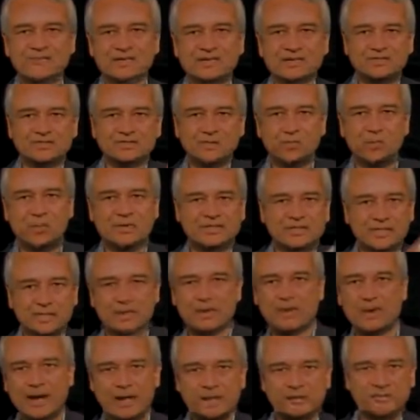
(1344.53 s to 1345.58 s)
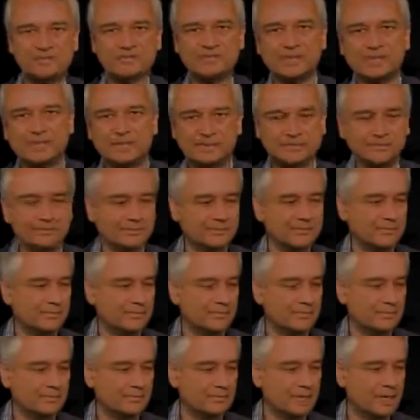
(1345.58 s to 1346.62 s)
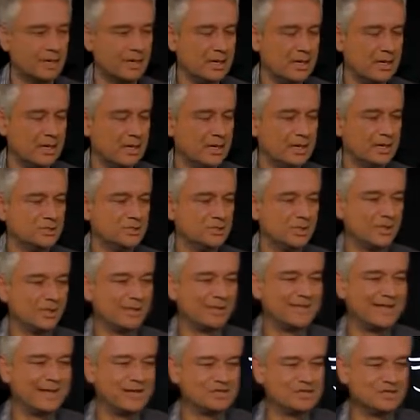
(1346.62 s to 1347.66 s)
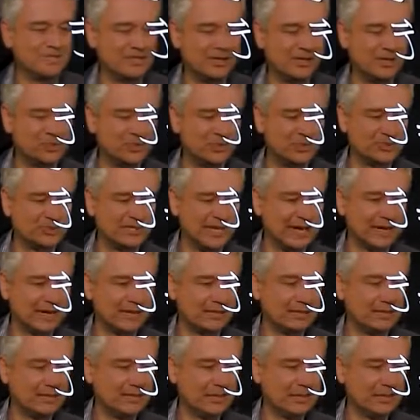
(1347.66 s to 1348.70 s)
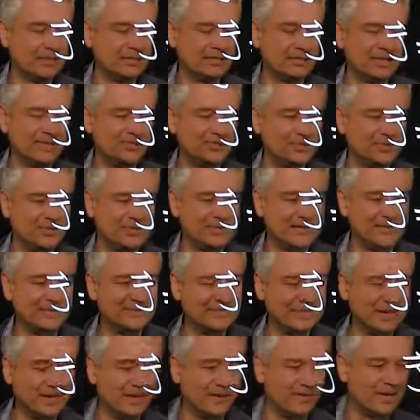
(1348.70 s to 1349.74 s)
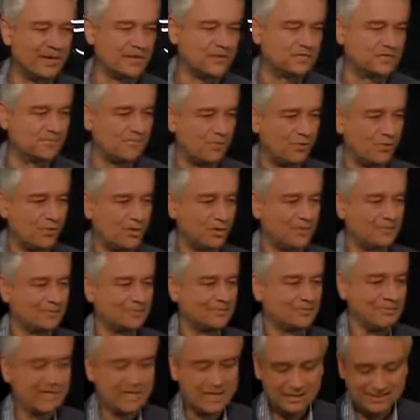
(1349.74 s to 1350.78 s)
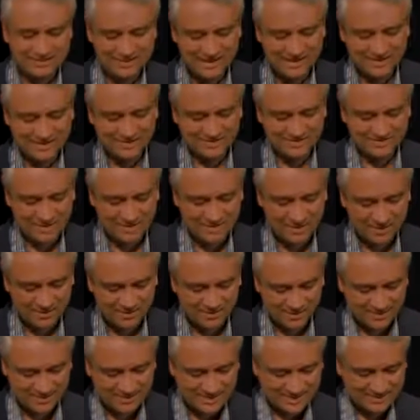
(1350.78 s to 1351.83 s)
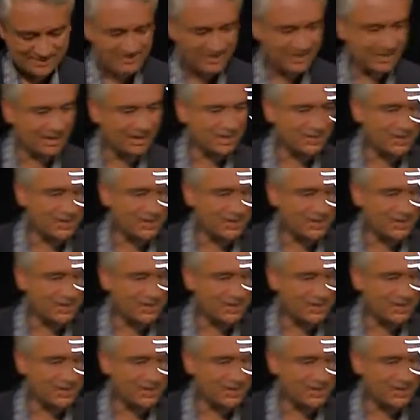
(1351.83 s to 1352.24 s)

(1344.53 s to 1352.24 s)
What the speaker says: V is the whizzing around speed. So 100,000 meters per second times 3 times 10 to the minus 4, that gives me about 3 times 10